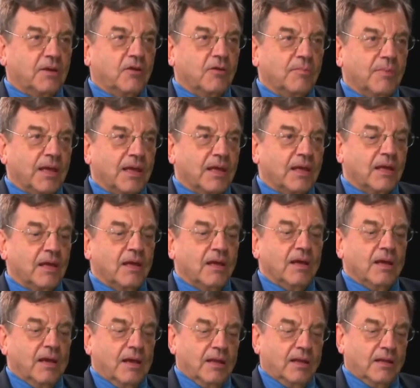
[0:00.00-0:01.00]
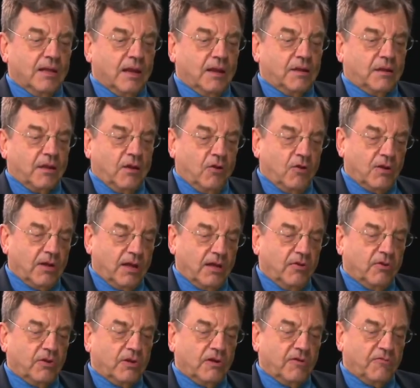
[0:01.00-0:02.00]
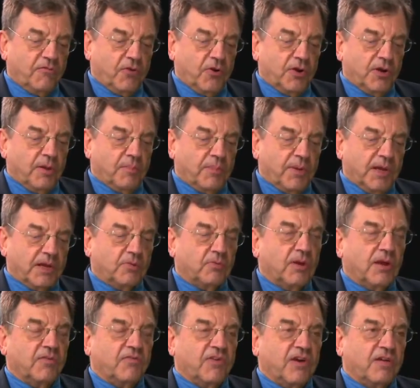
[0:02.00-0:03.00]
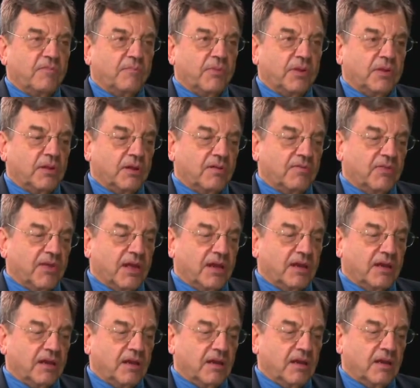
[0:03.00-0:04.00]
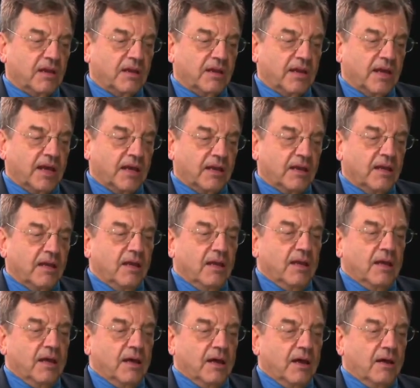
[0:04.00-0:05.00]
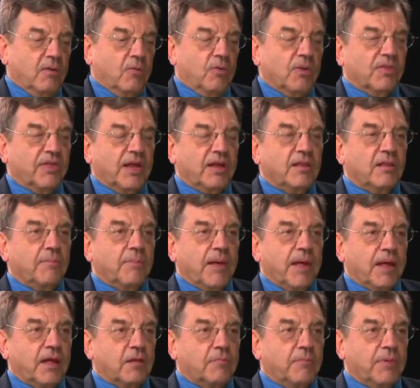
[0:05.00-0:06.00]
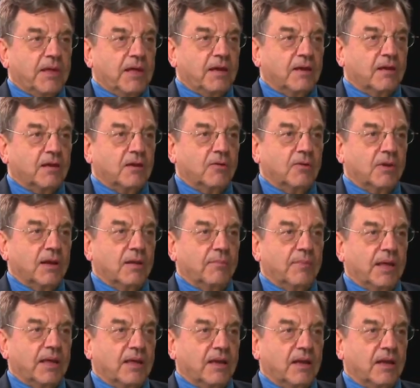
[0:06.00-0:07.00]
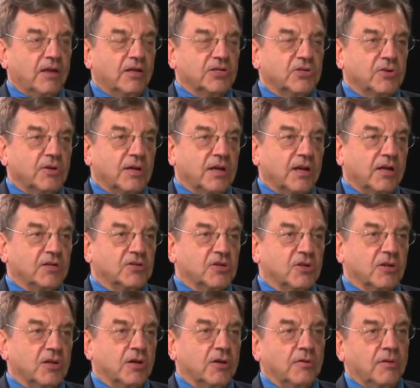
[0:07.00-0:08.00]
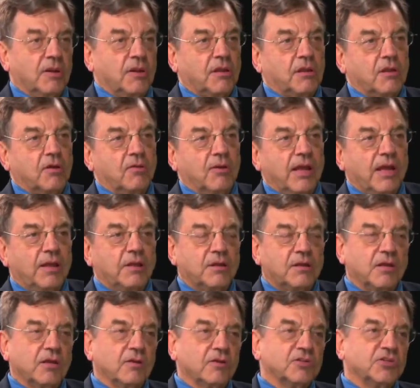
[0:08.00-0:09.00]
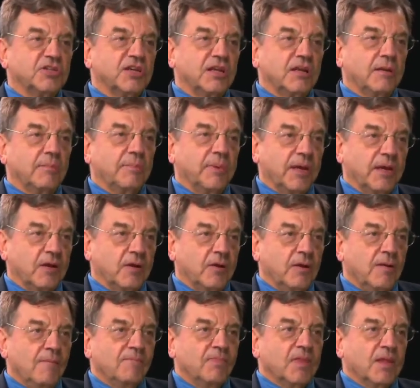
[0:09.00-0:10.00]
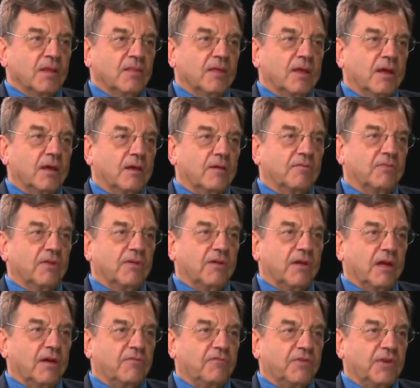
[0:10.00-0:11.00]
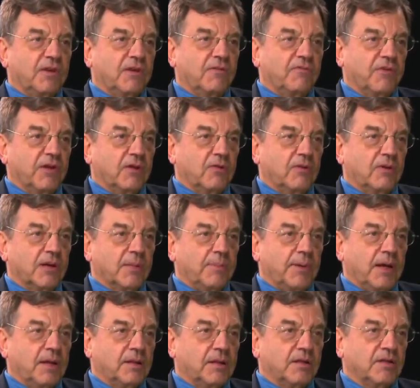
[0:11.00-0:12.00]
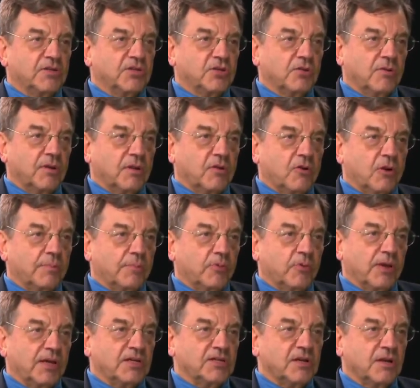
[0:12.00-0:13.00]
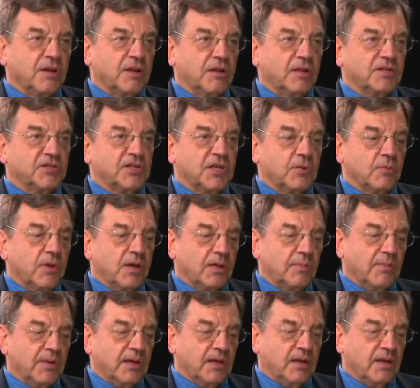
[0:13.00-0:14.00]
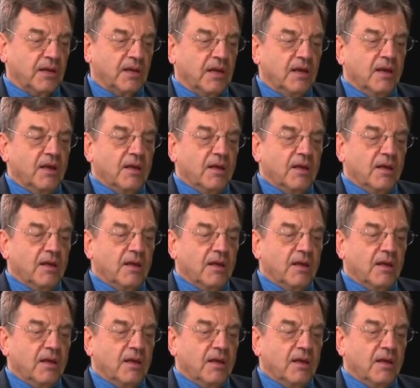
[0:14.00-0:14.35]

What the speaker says: do you make? And they'd say, okay, you can afford to pay 25% of that in debt. Well, then the banks began to make larger and larger loans. So last year, Sheila Bair, the head of the Federal Deposit Insurance Corporation, said she recommended